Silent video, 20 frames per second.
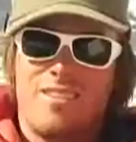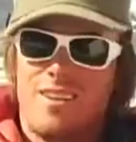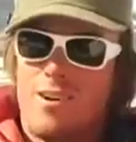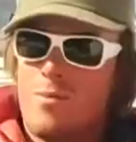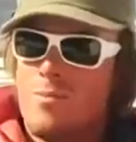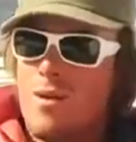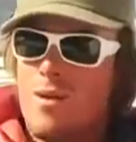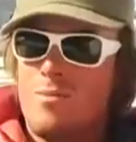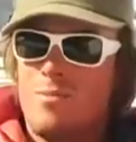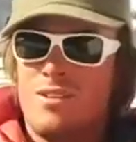
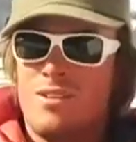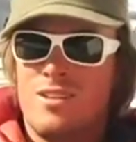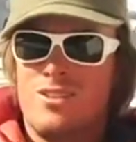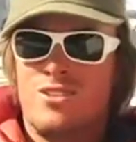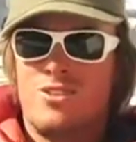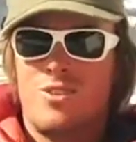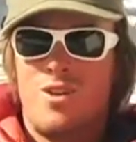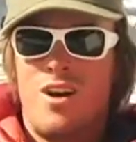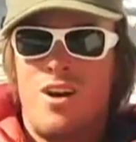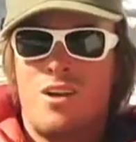Like a
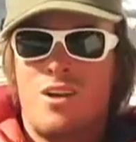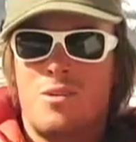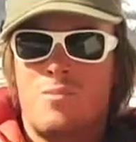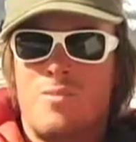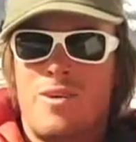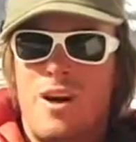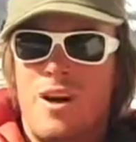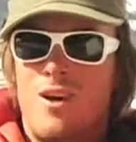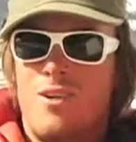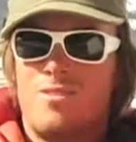mumbling drunk
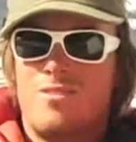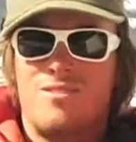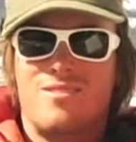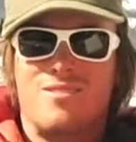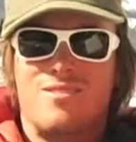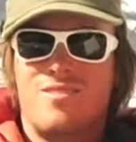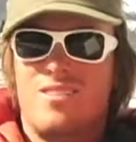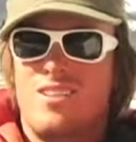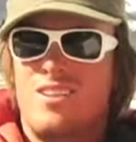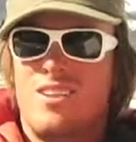about
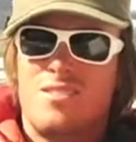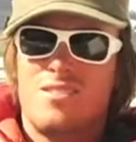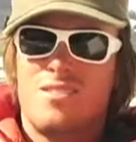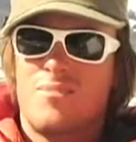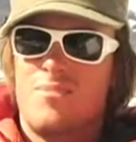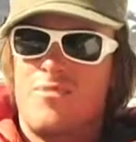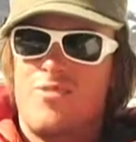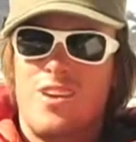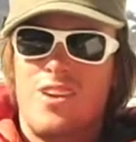some